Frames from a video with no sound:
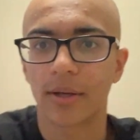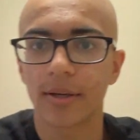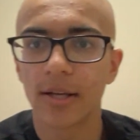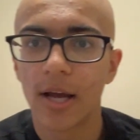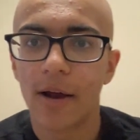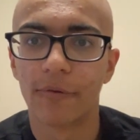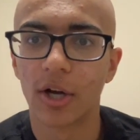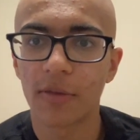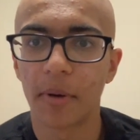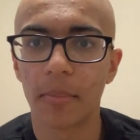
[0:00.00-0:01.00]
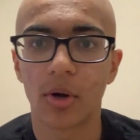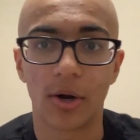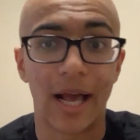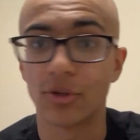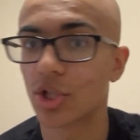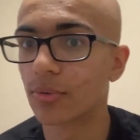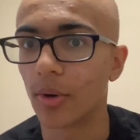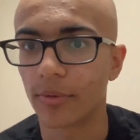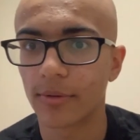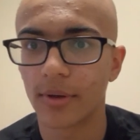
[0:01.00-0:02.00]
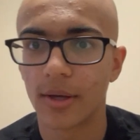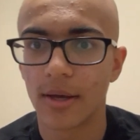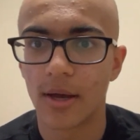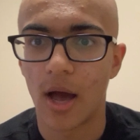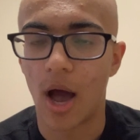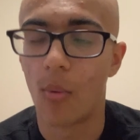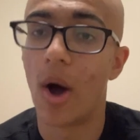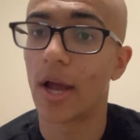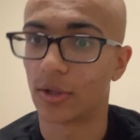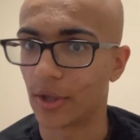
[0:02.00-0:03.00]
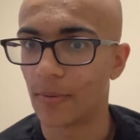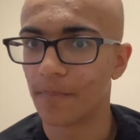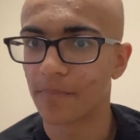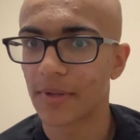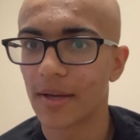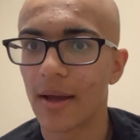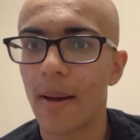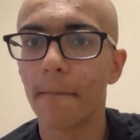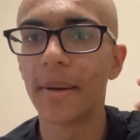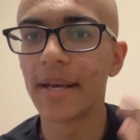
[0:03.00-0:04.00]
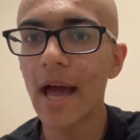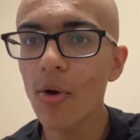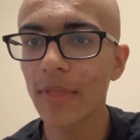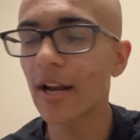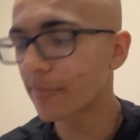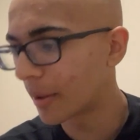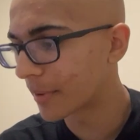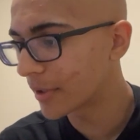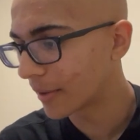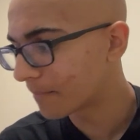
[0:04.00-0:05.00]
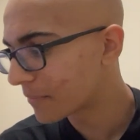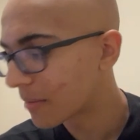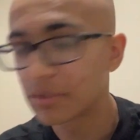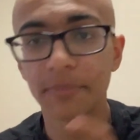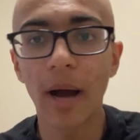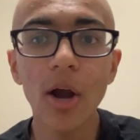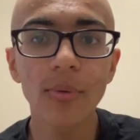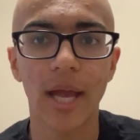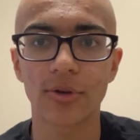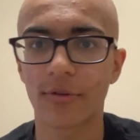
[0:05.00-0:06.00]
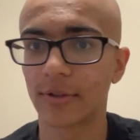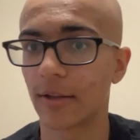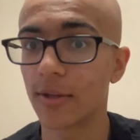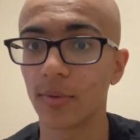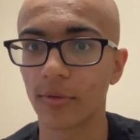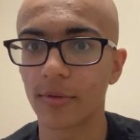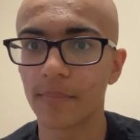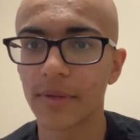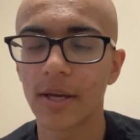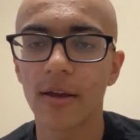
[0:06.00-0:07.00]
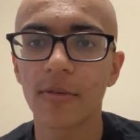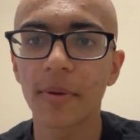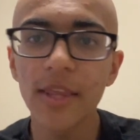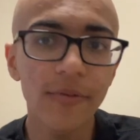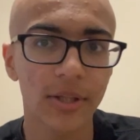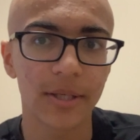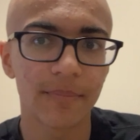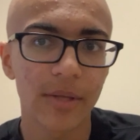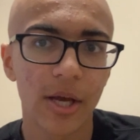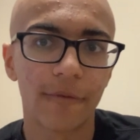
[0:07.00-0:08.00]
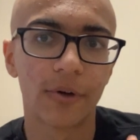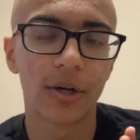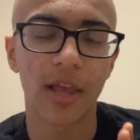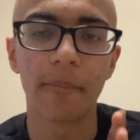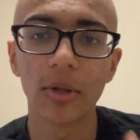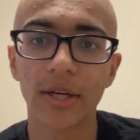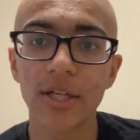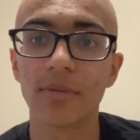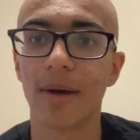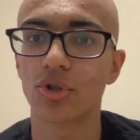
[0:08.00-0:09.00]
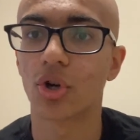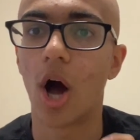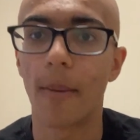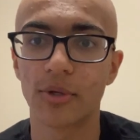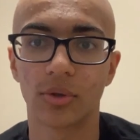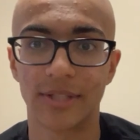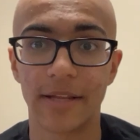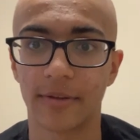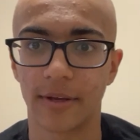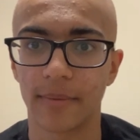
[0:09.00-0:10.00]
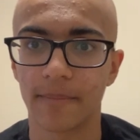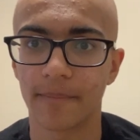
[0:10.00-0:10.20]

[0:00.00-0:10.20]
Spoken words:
it for an experiment on algae growth a while ago. But now that experiment's done, but the Pioreactor still has use, specifically for its ability to measure optical density.